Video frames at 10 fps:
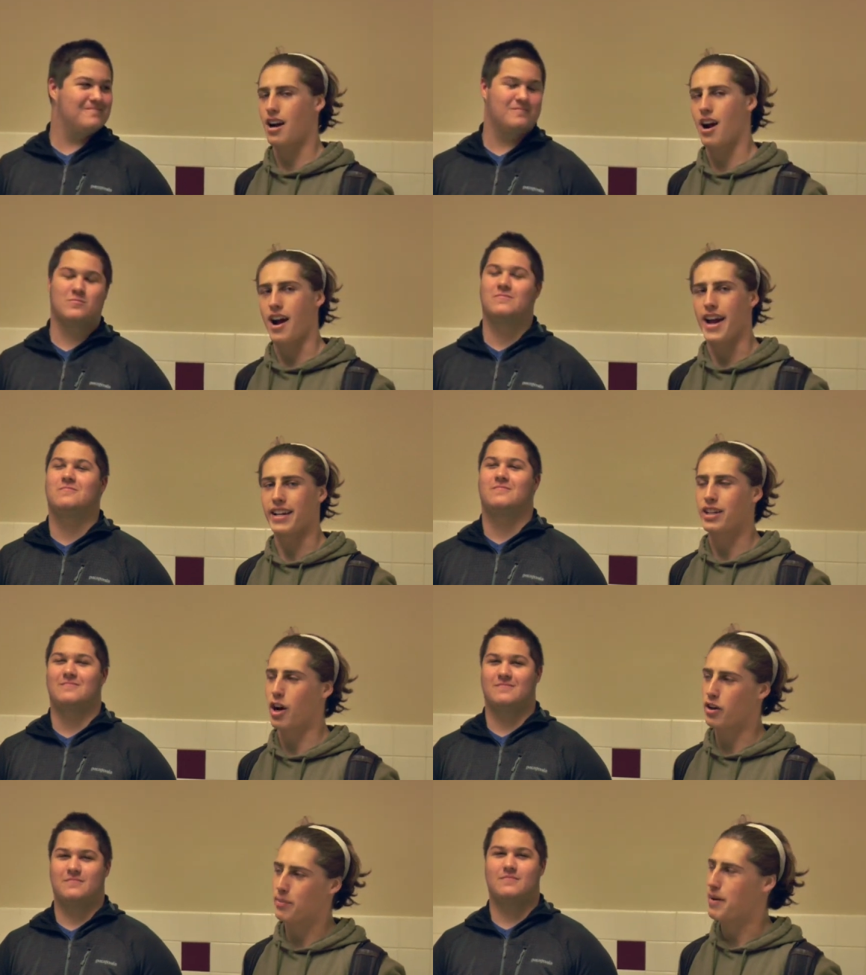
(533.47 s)
Speaker 1: right.
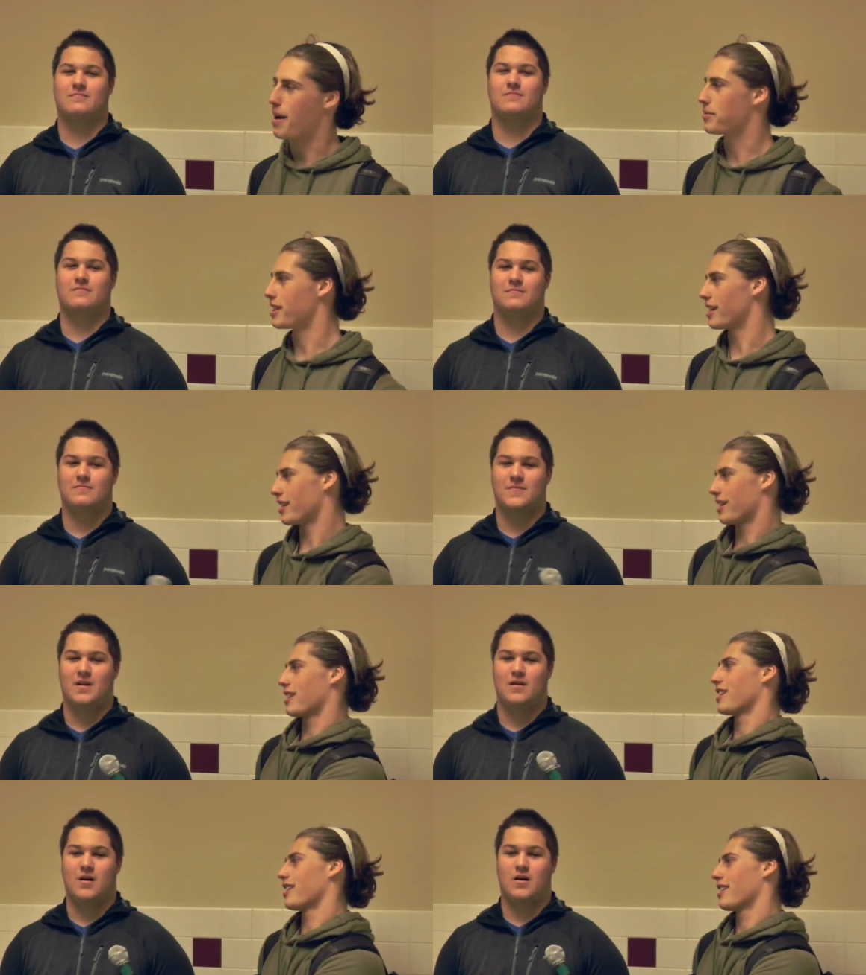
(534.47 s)
Coke or Pepsi?
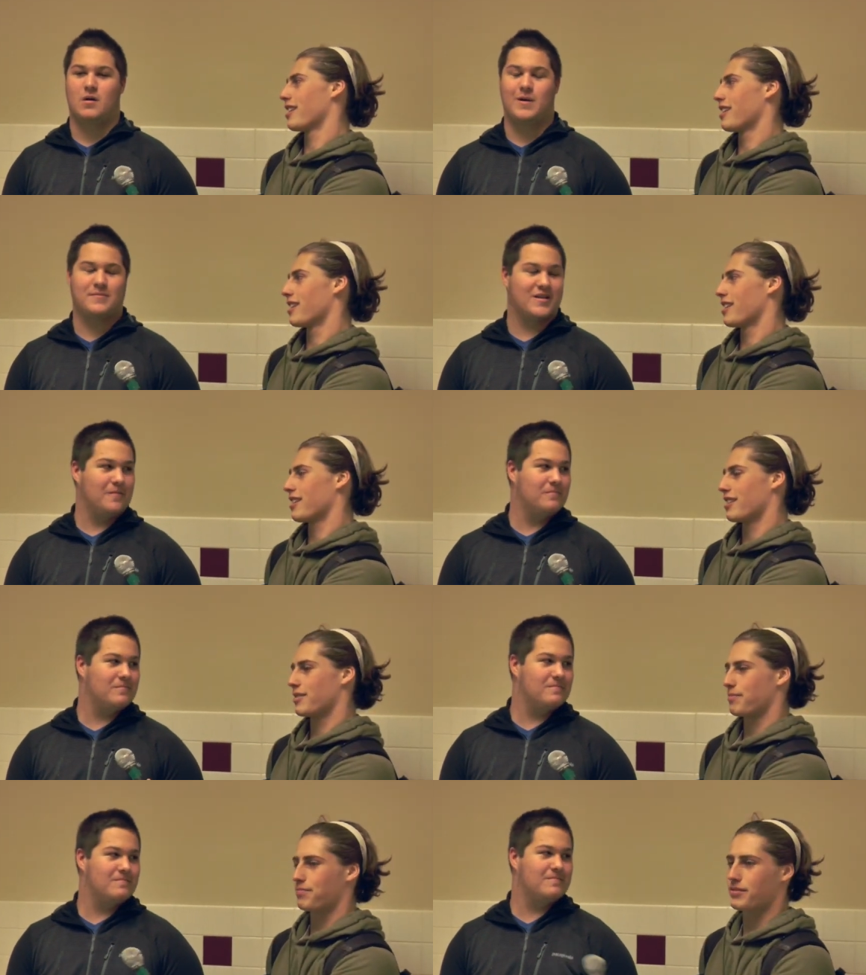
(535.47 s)
Uh, Pepsi.
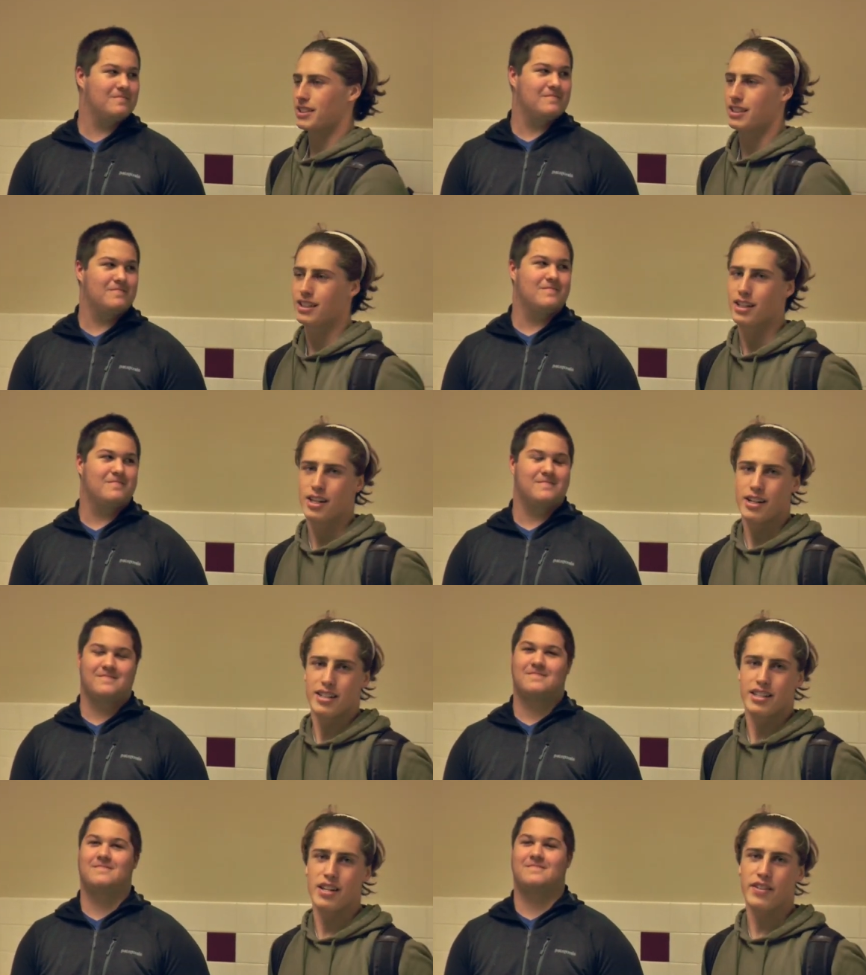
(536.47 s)

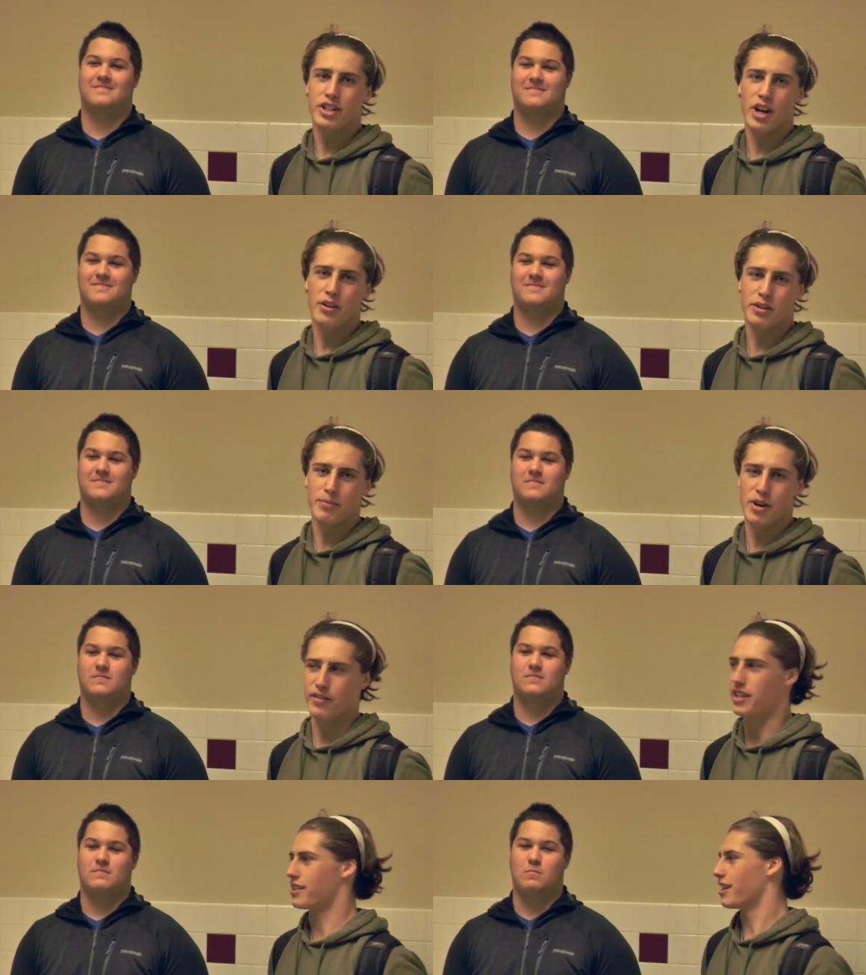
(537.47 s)
TV shows or
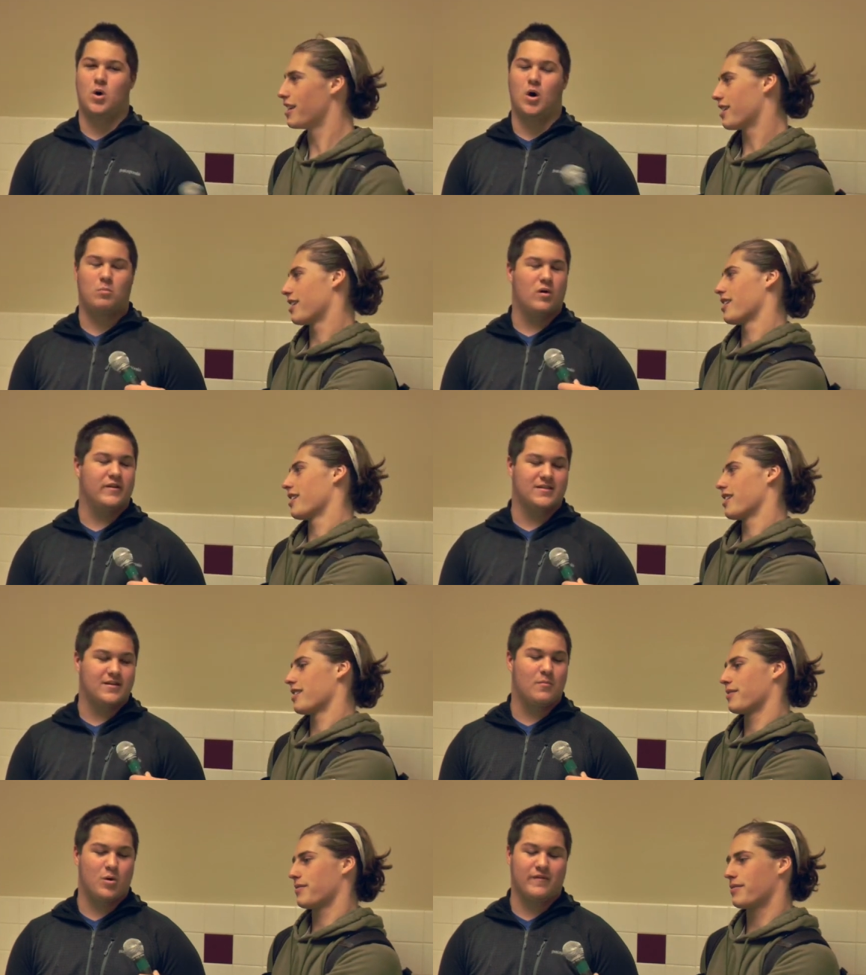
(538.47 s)
movies? Oh, movies.
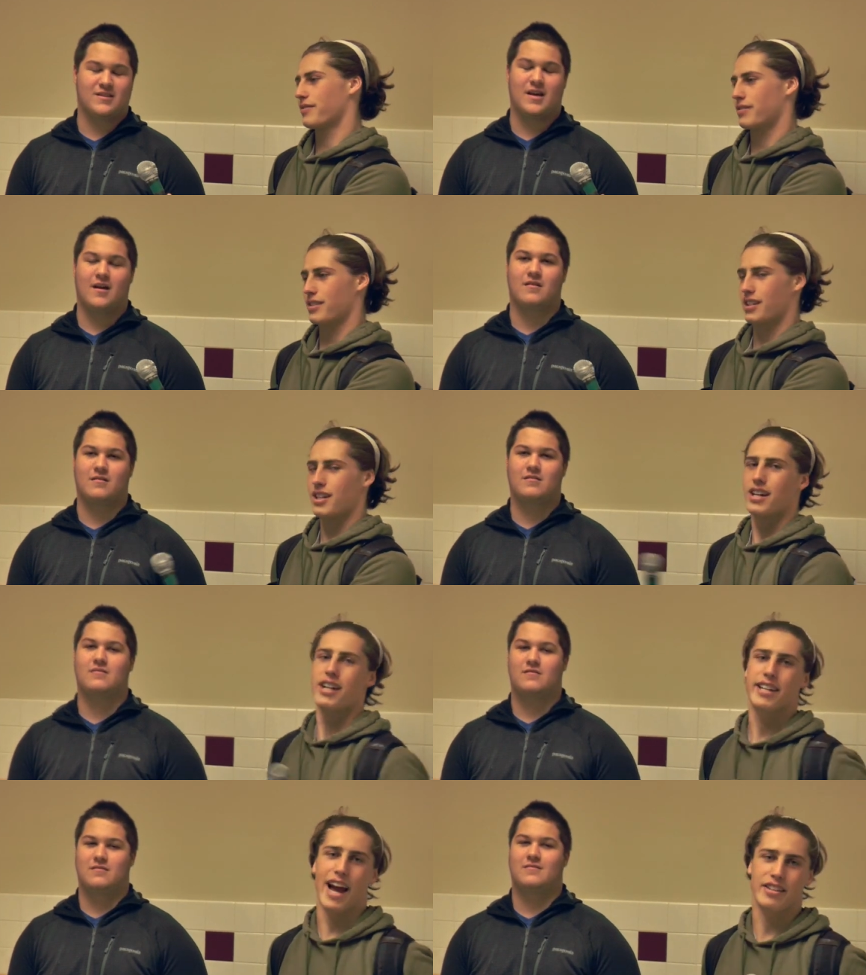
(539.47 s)
They're movies, yeah.
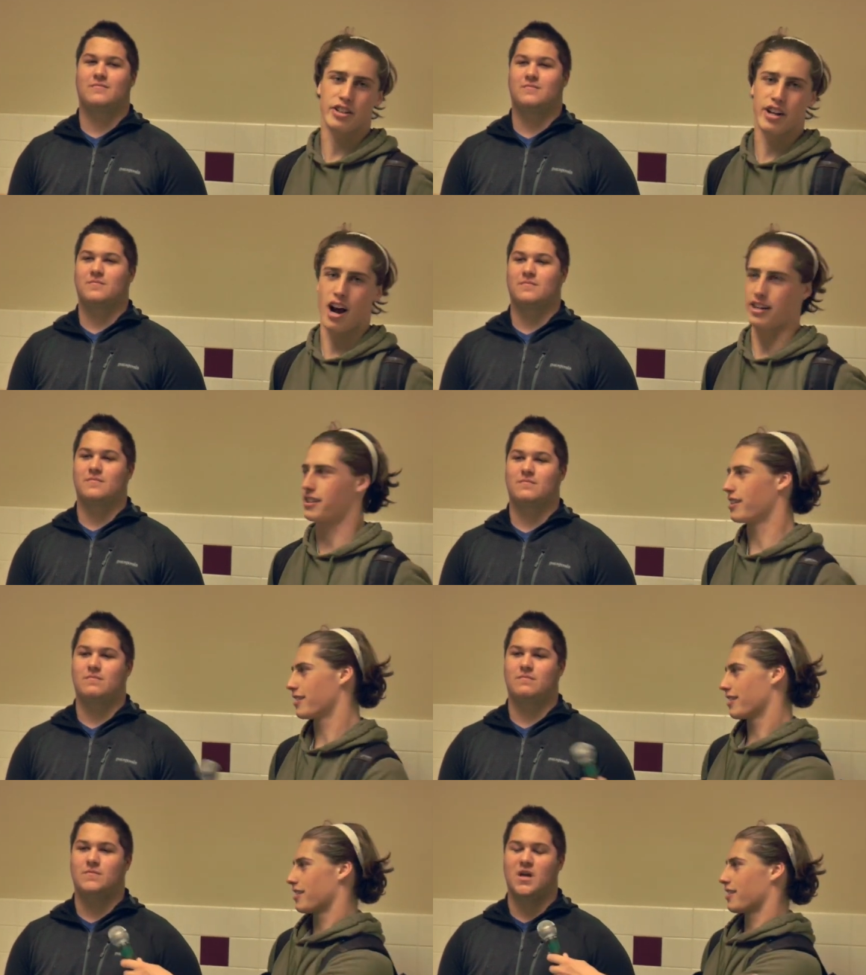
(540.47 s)
Cats or dogs?
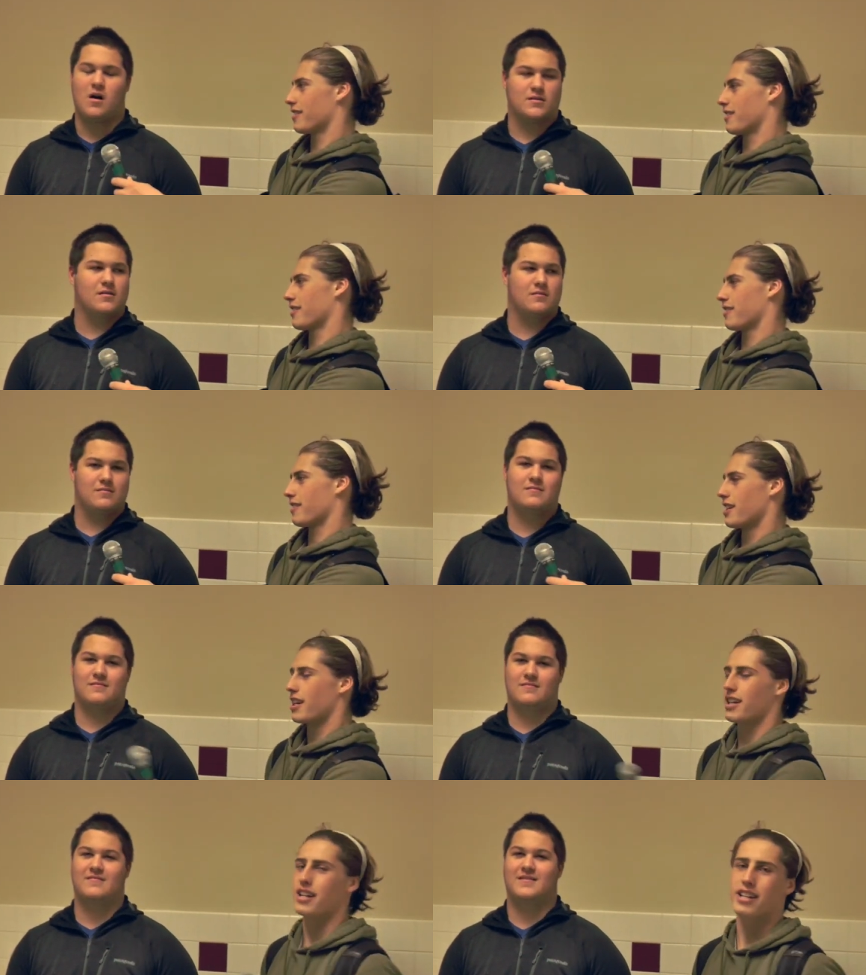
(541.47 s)
Dogs.
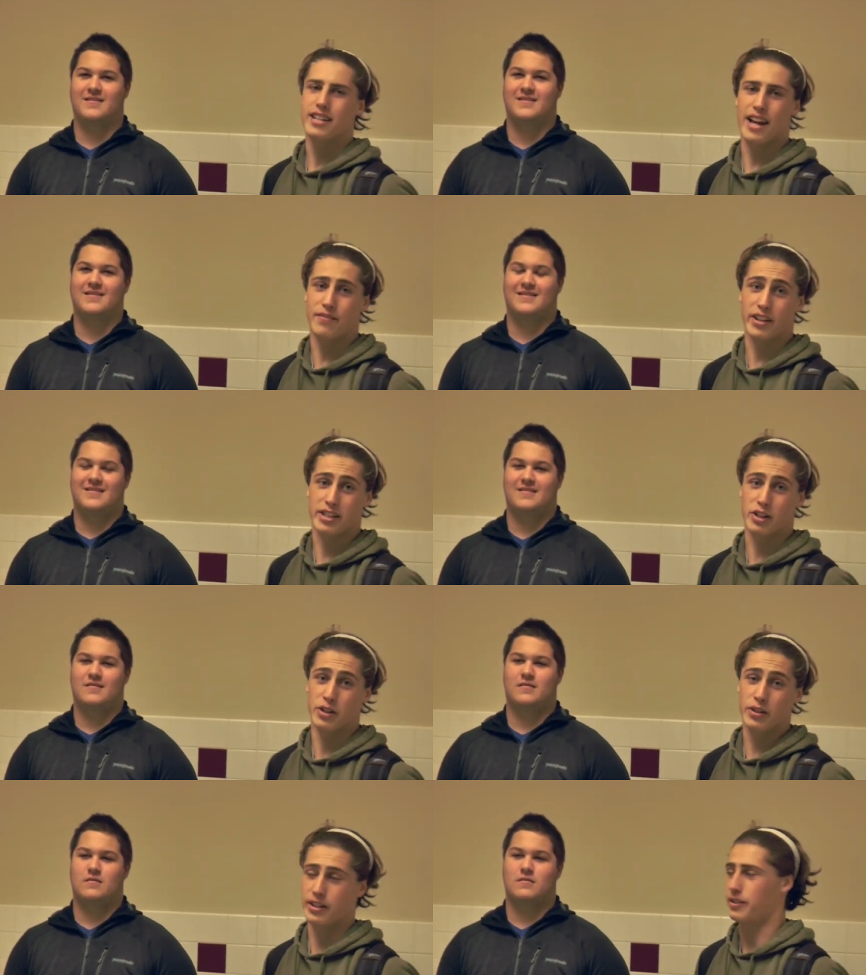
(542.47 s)
Netflix or
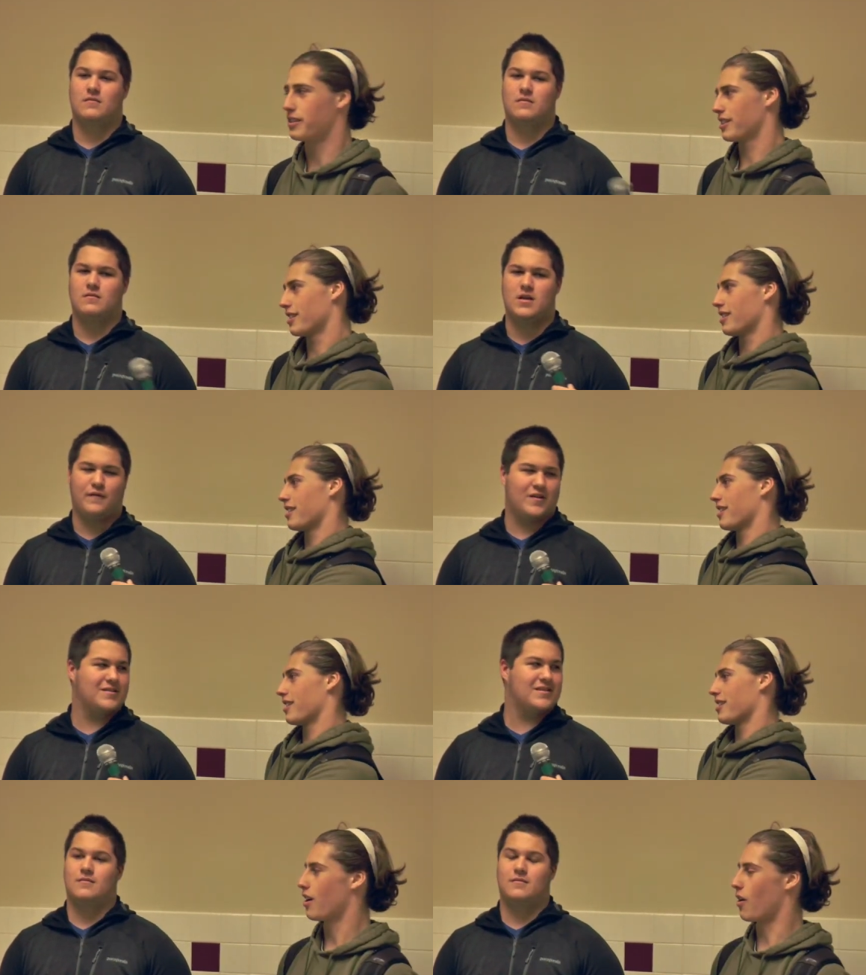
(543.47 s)
Hulu? Netflix.